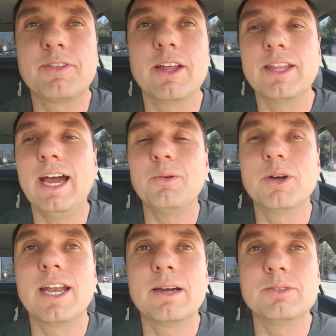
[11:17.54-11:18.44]
found that
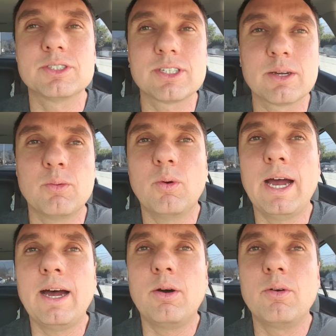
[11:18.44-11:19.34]
one, I was just like,
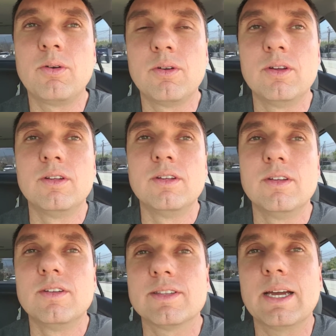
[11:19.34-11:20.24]
wow,
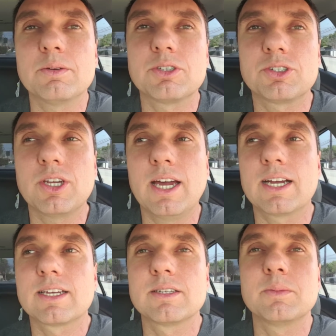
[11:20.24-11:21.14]
that was a shock.
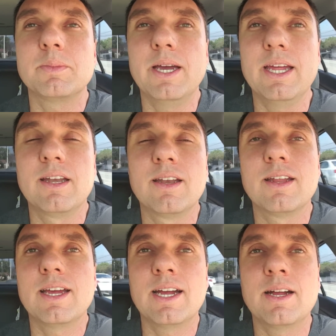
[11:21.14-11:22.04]
But,
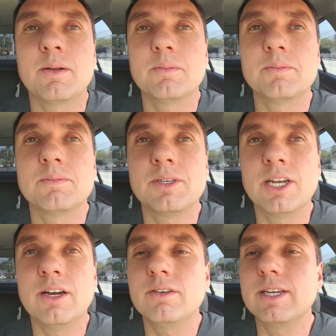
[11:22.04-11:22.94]
um,
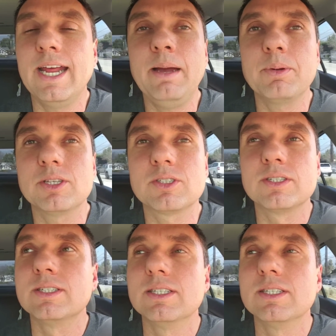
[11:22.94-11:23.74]
you know, it happens.